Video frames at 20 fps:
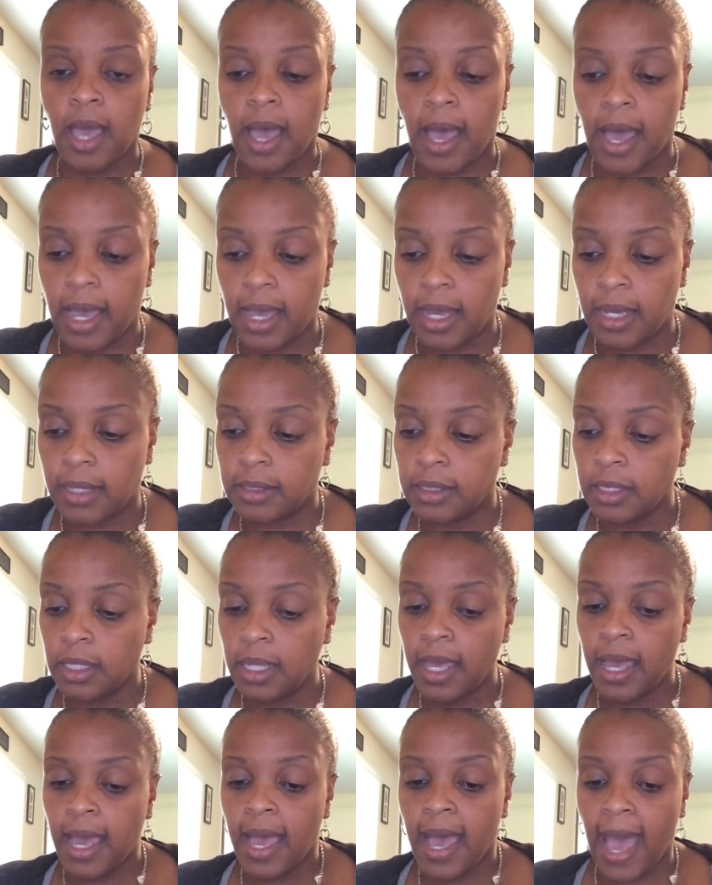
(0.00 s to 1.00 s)
I
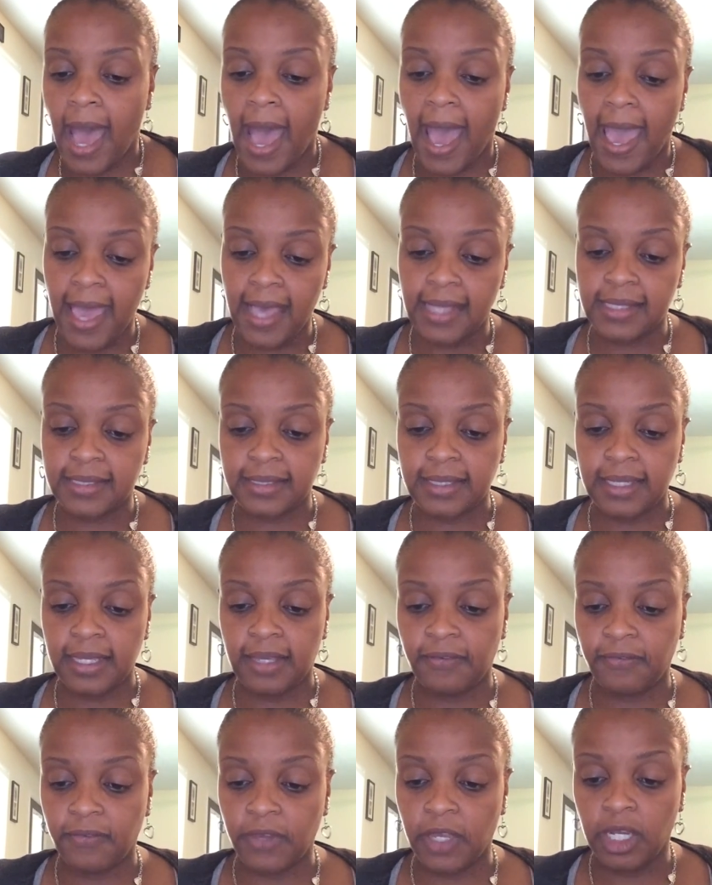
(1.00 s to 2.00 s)
asked
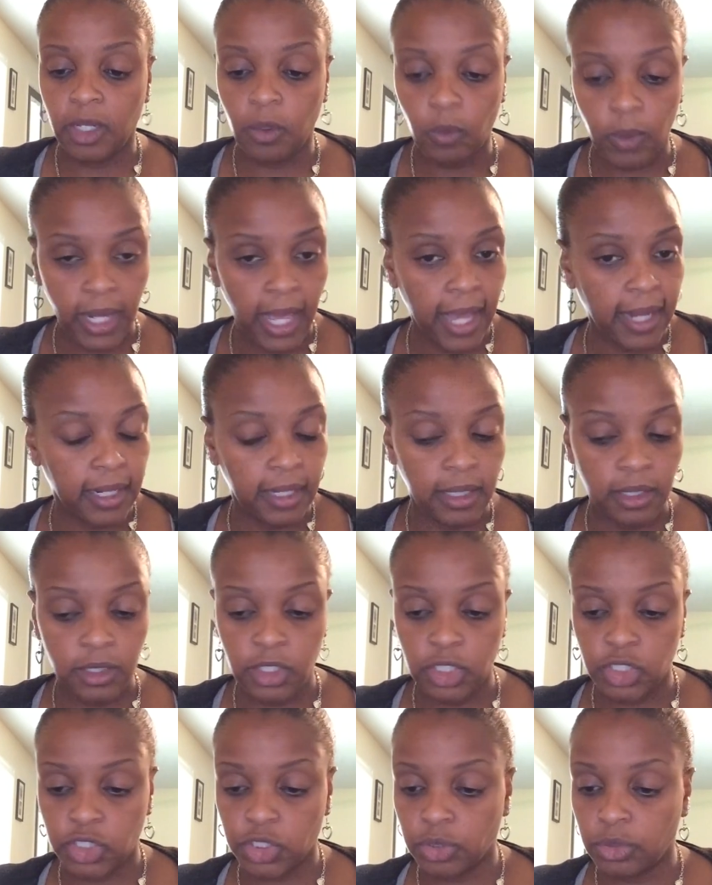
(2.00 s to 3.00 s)
if anyone had any
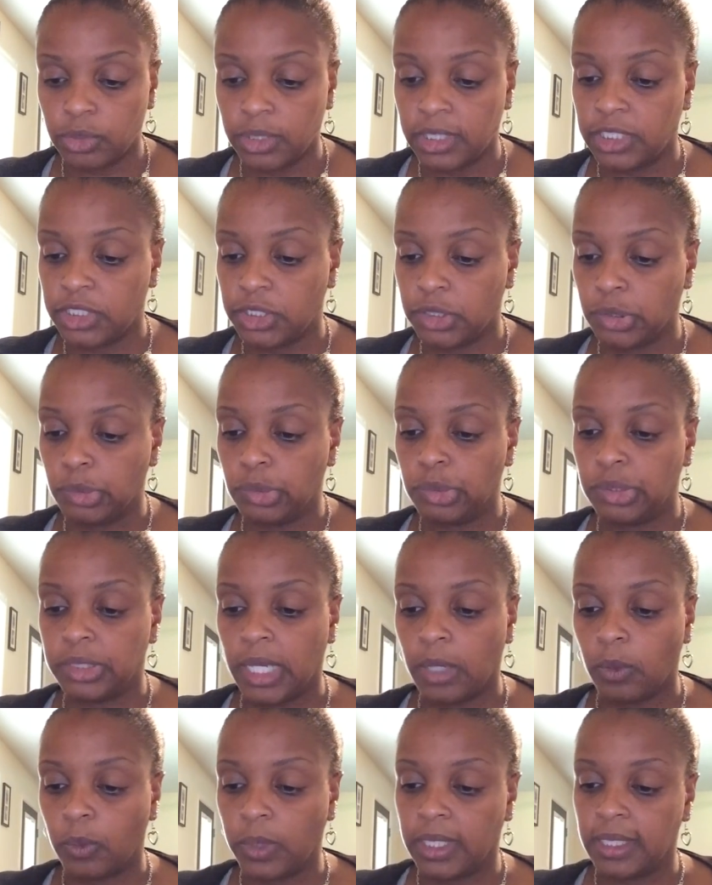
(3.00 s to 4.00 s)
additional issues
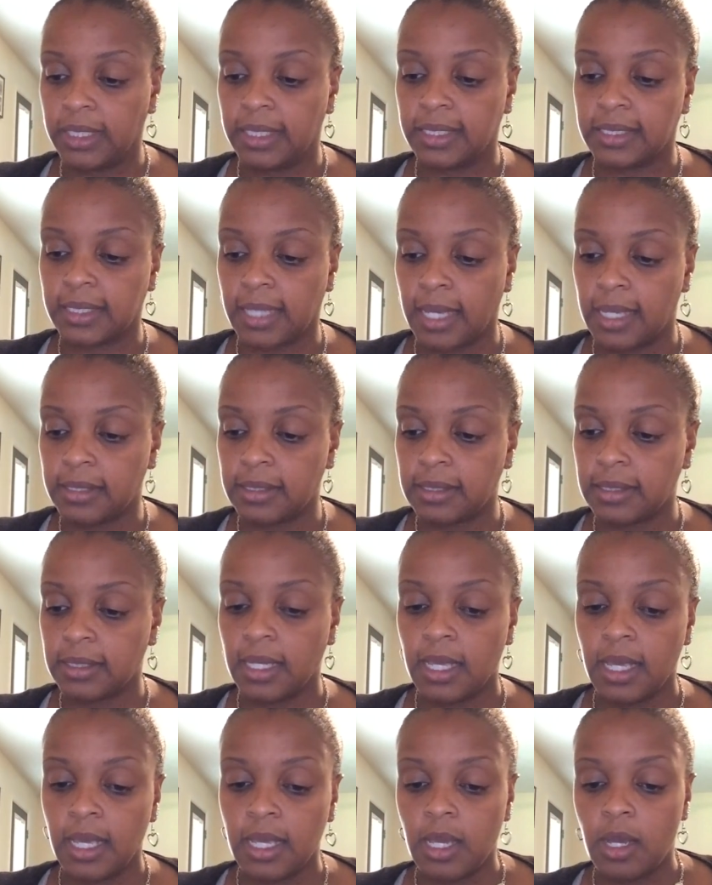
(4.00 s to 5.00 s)
that we could discuss
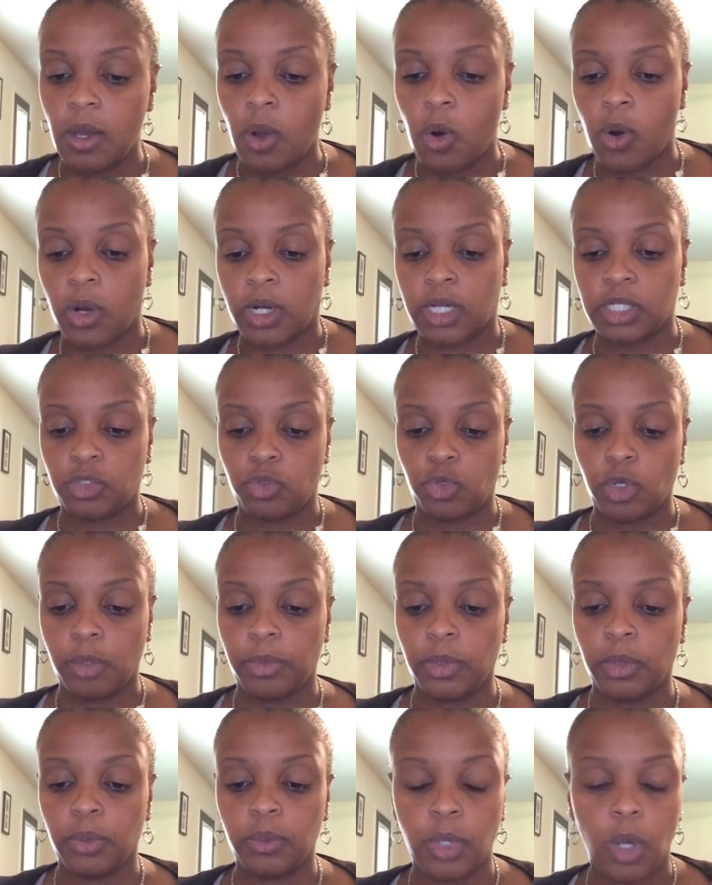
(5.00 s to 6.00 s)
or
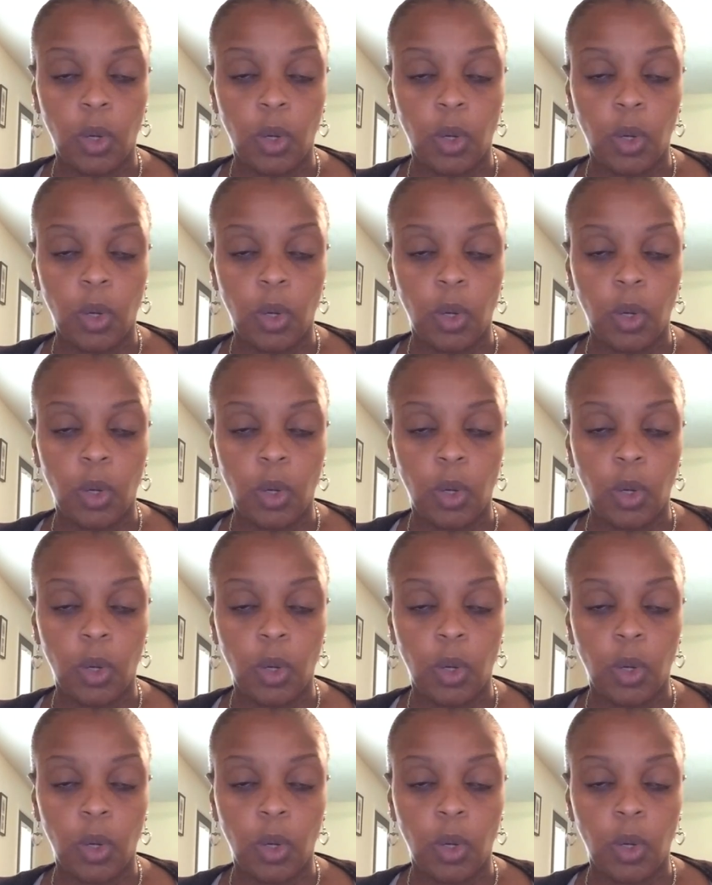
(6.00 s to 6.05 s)
contribute.